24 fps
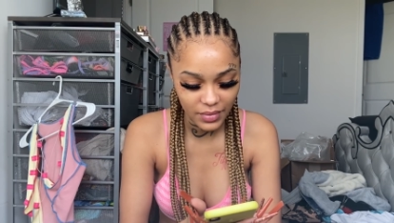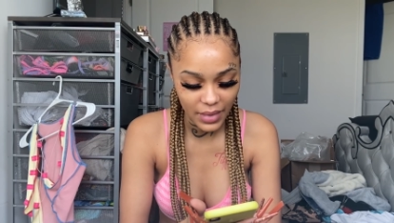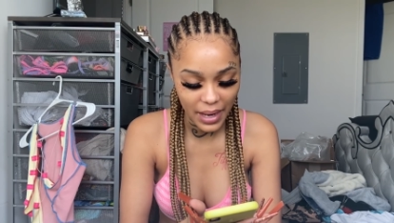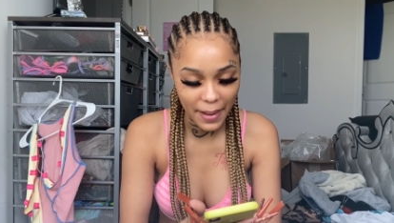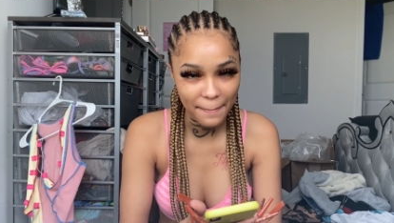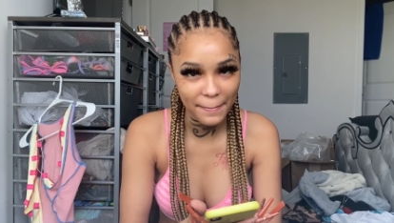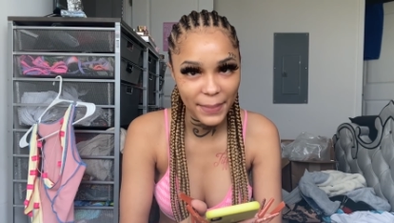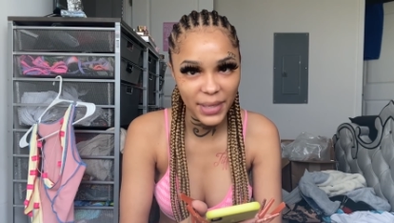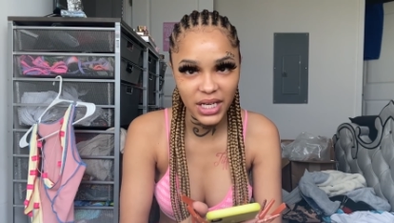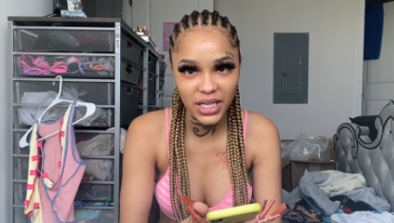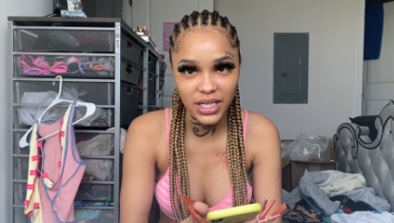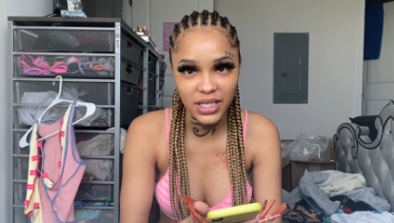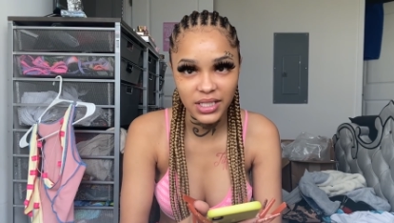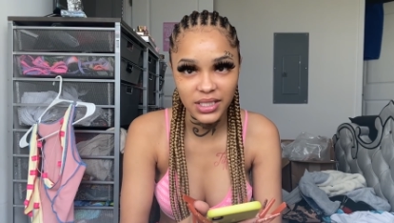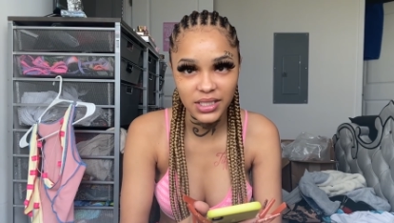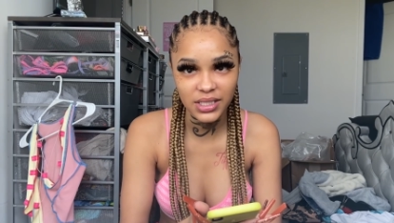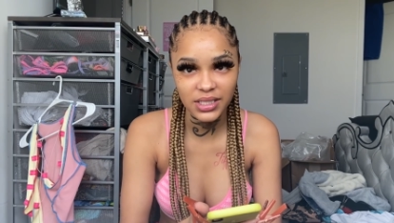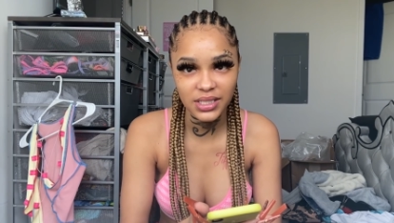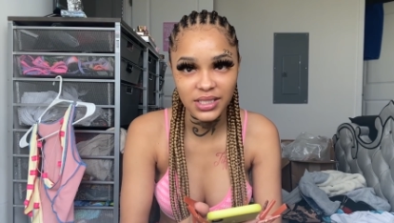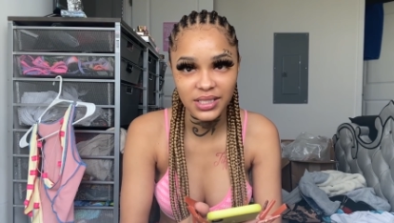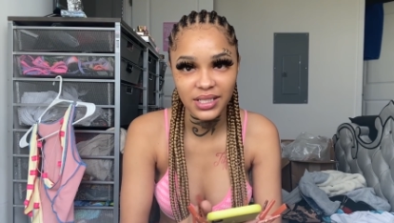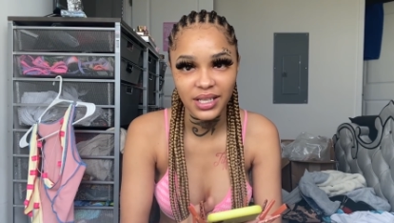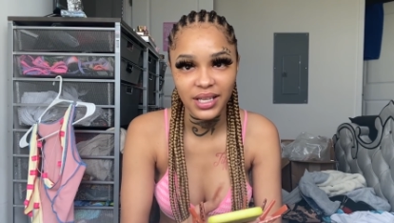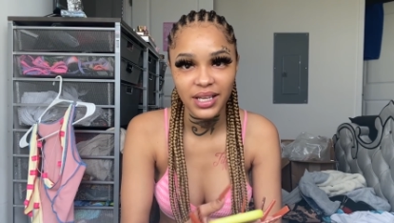
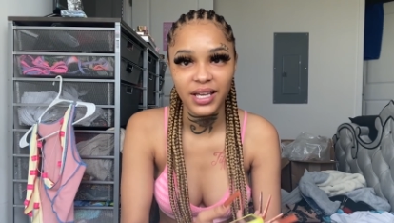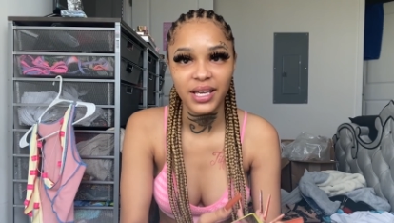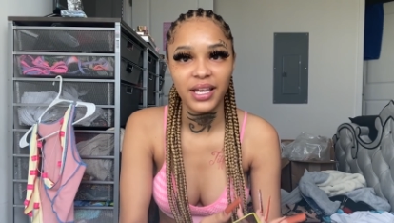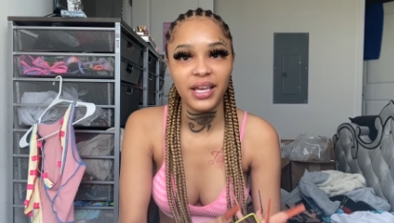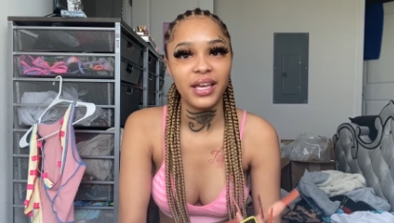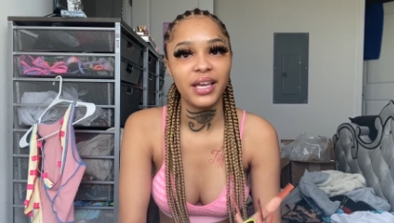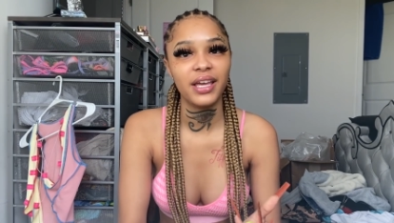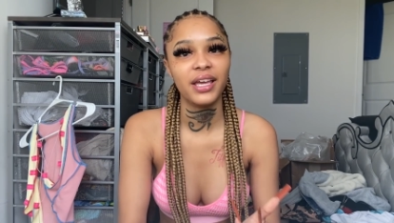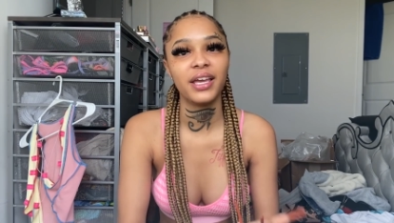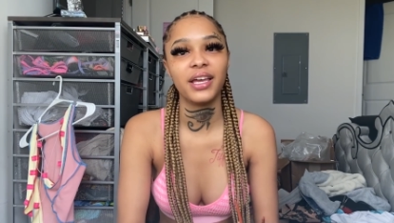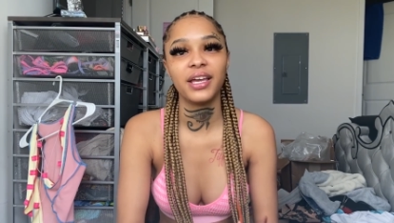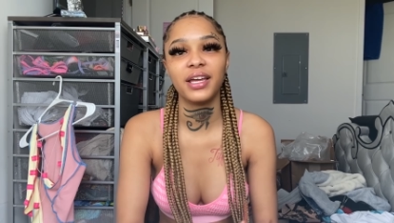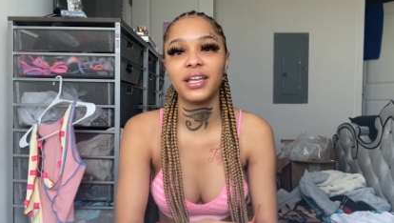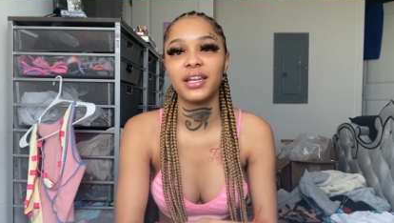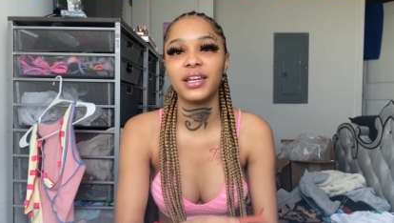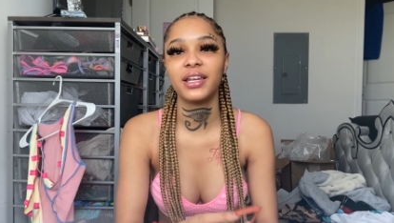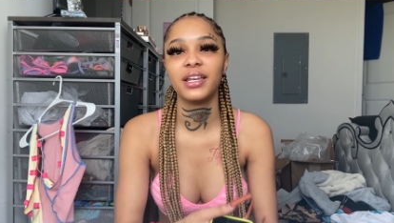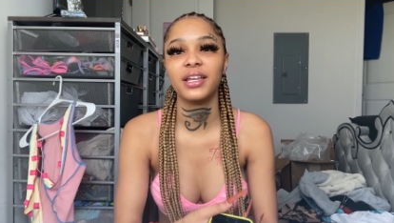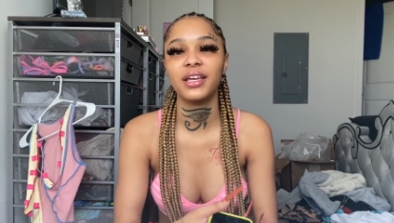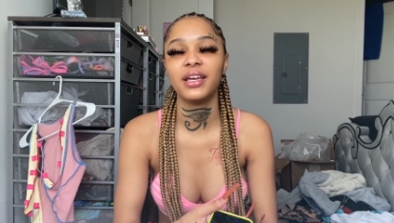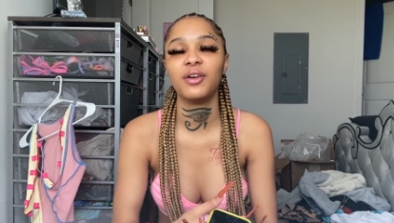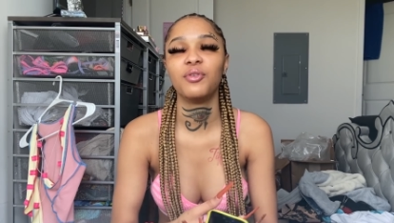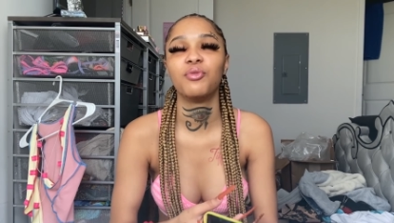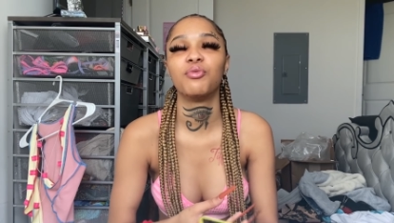minutes
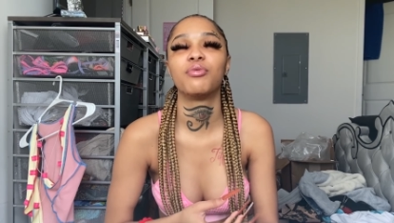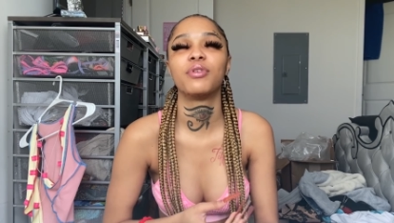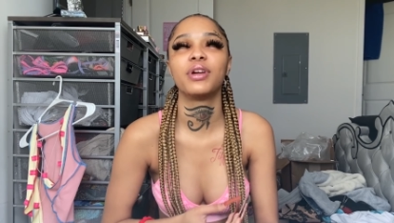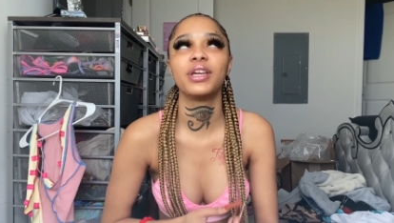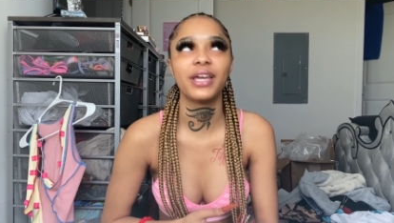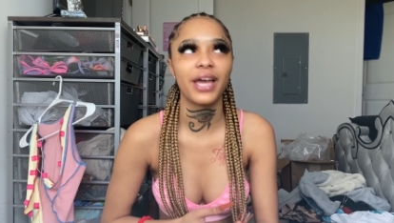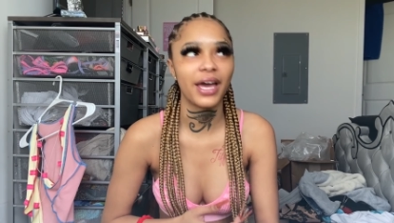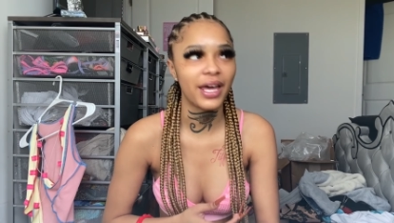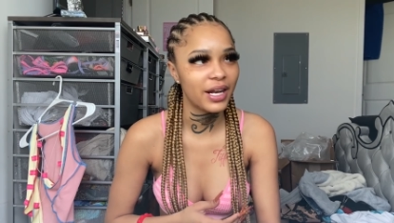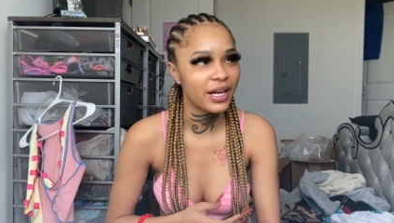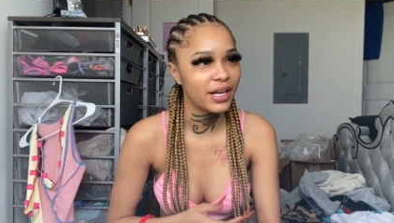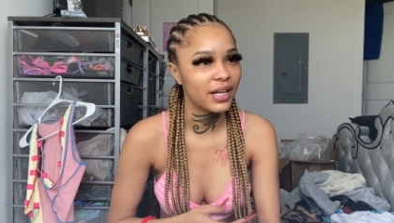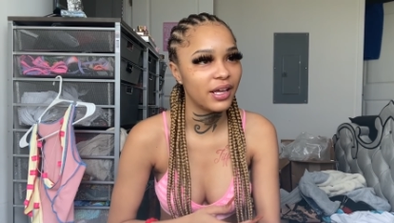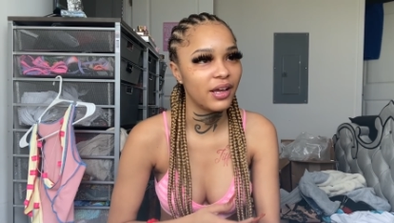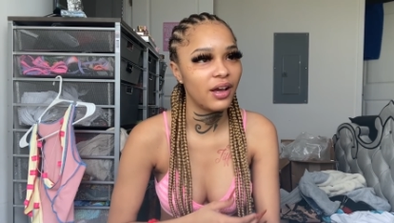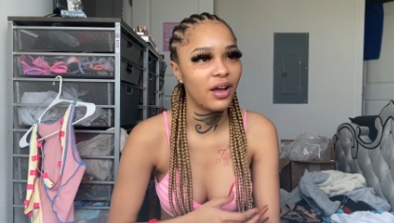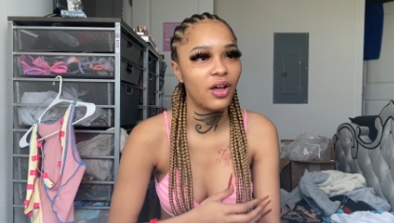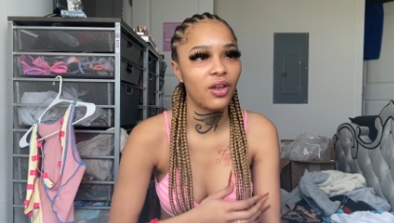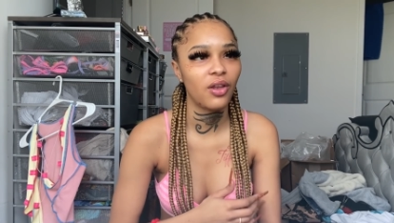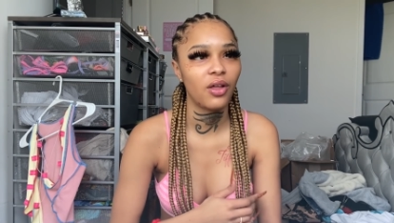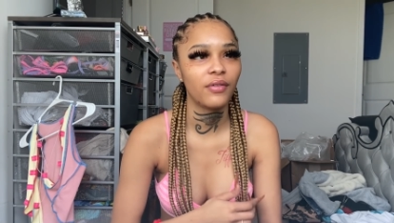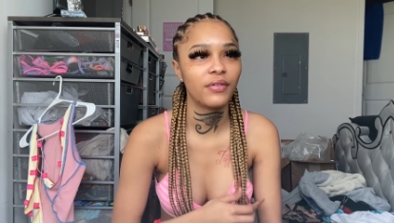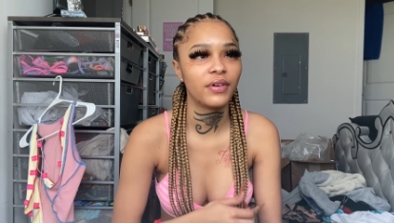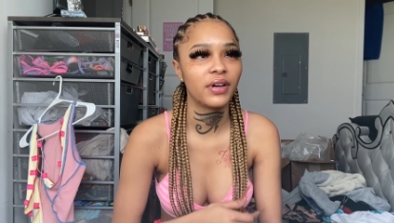and re-edit it
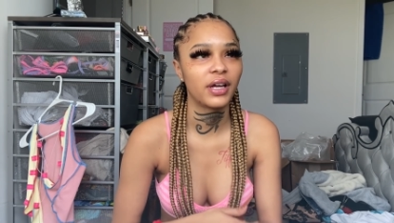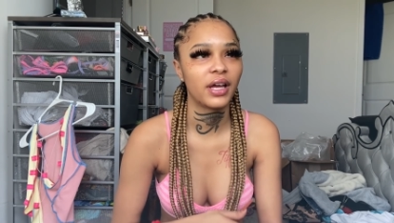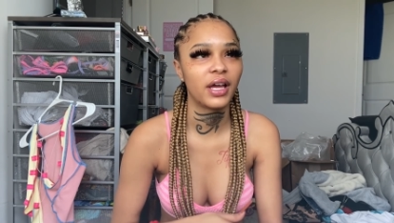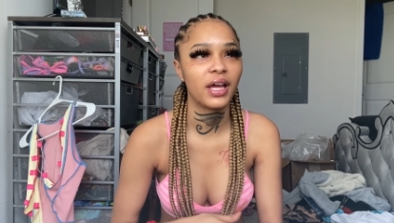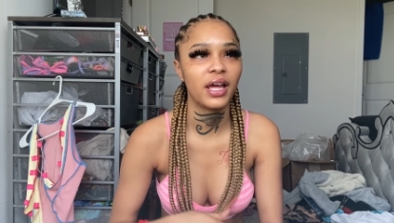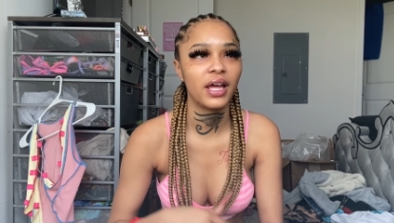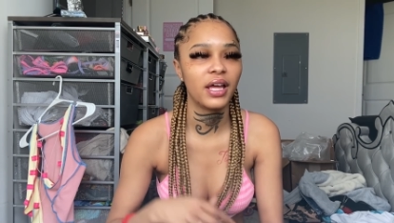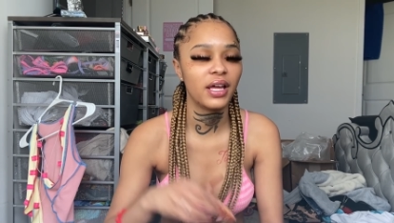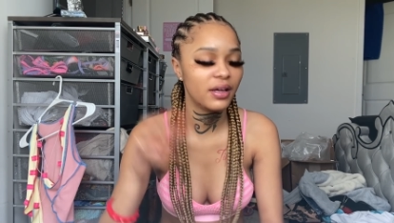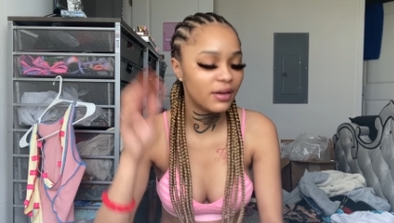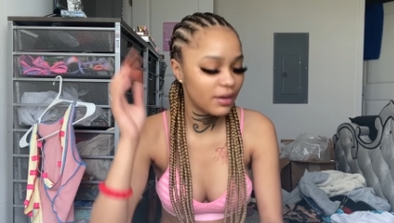all over again.